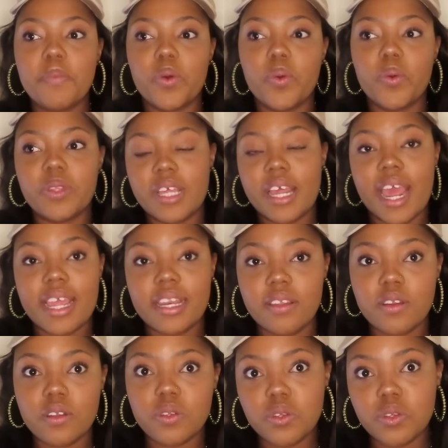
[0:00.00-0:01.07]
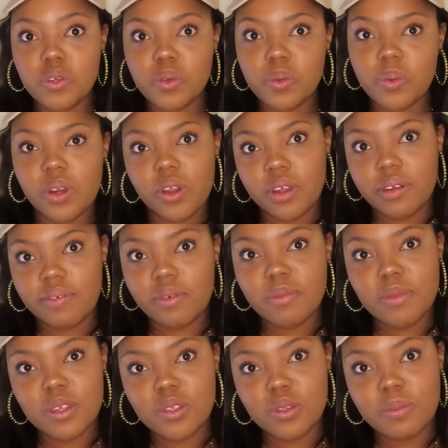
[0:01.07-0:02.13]
or that I needed to do in order for
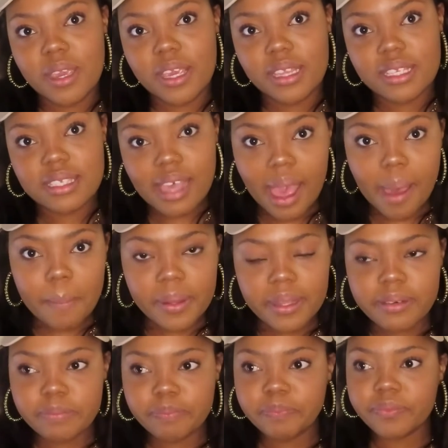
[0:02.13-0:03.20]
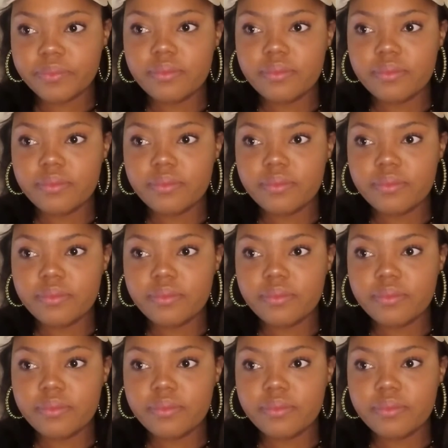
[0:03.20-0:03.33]
me to make this happen.